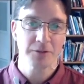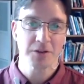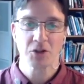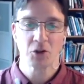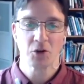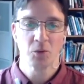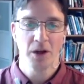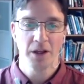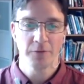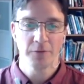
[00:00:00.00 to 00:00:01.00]
It's going to
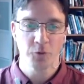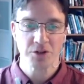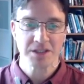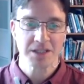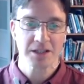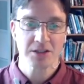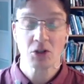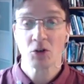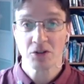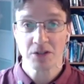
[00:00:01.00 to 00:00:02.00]
run for 6
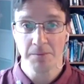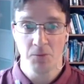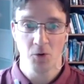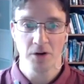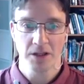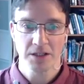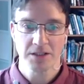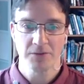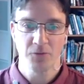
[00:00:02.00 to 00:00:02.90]
Tuesday mornings